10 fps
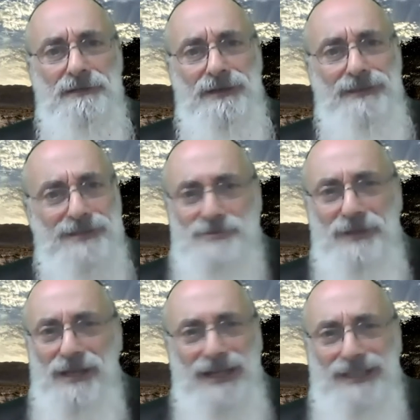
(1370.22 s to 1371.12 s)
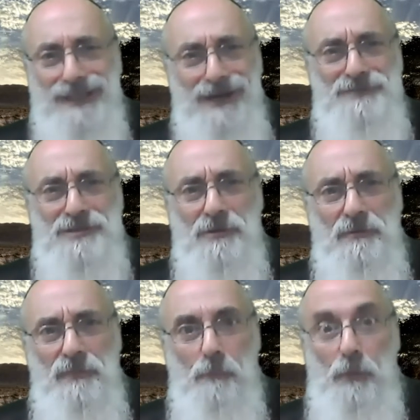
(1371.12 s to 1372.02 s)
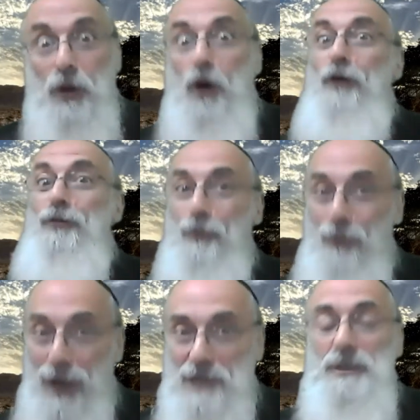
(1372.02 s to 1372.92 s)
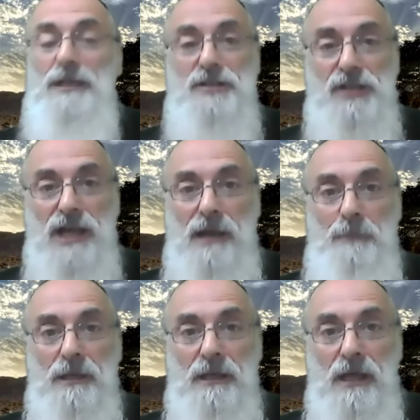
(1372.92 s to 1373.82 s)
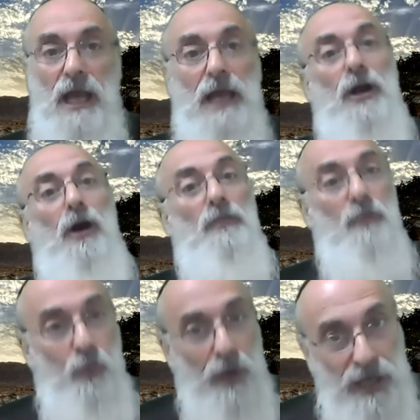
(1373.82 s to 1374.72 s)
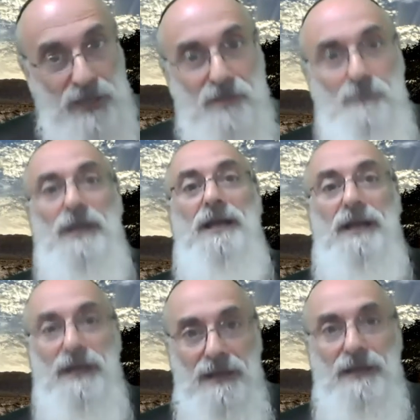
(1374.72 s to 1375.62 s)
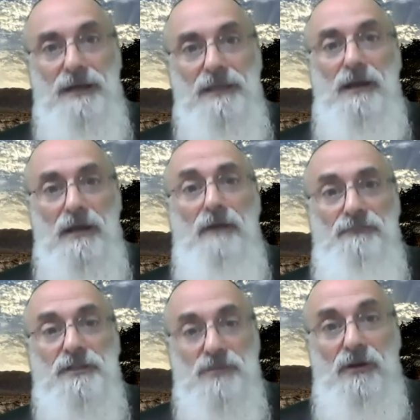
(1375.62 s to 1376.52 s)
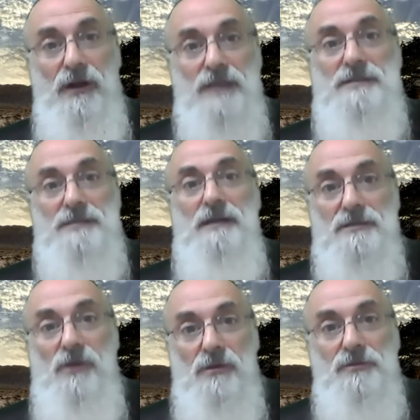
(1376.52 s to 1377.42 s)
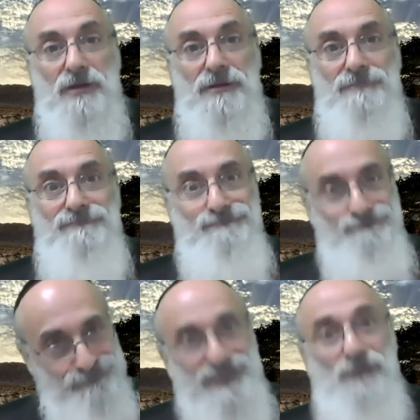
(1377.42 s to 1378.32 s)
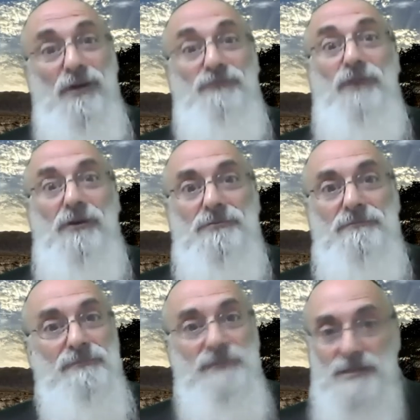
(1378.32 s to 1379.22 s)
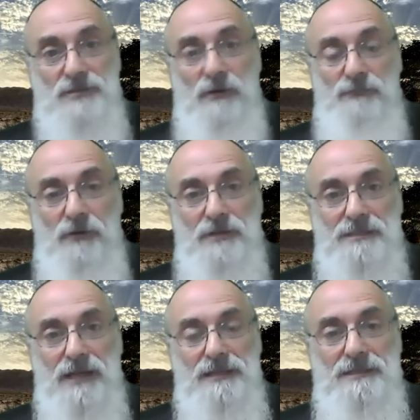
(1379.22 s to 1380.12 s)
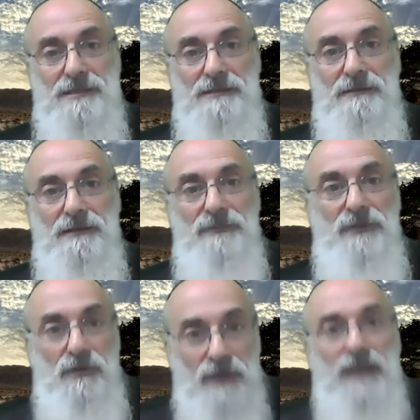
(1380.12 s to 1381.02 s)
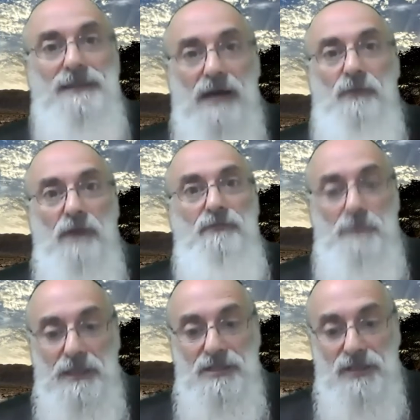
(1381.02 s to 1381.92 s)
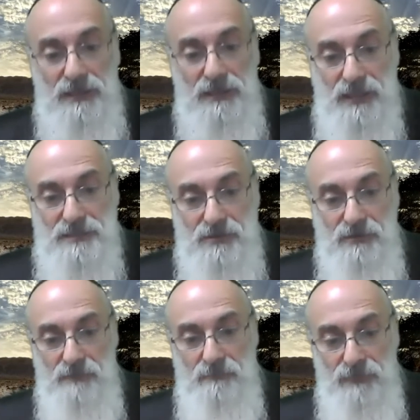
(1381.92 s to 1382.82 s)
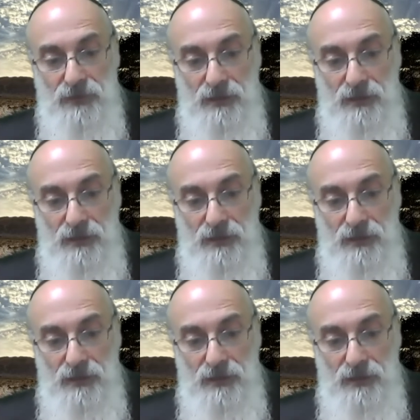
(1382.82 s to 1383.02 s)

Okay, that's what he loves you. But on the way to being a champion and on the way to being a, a, a victorious soldier, it's a rough road. It's a rough road. It's not easy. They don't get that way for being chocolate ice cream.